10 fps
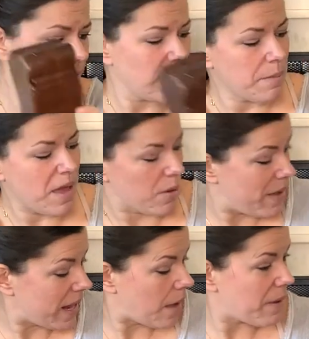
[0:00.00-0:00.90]
I may or
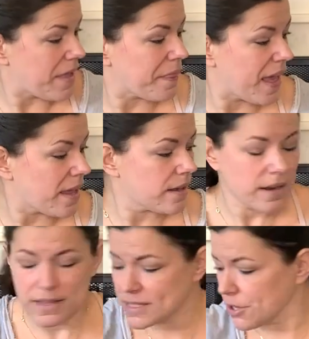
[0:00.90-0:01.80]
may not paint that.
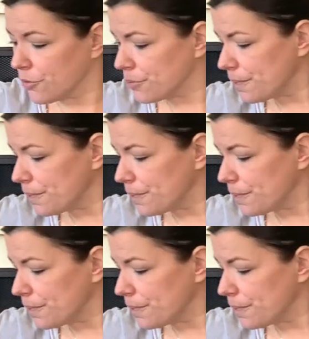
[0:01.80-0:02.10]
Cute.